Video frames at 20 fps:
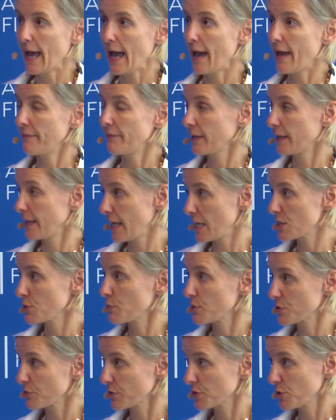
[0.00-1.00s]
and the case
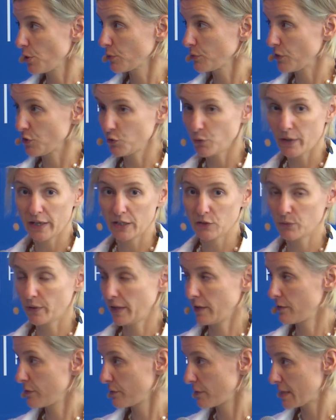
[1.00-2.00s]
was resolved in
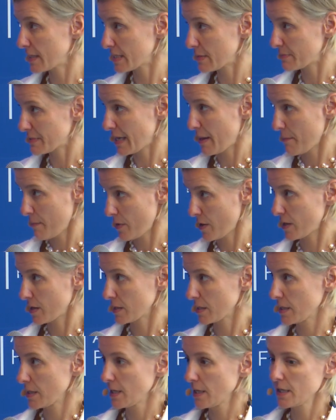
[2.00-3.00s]
2023 September.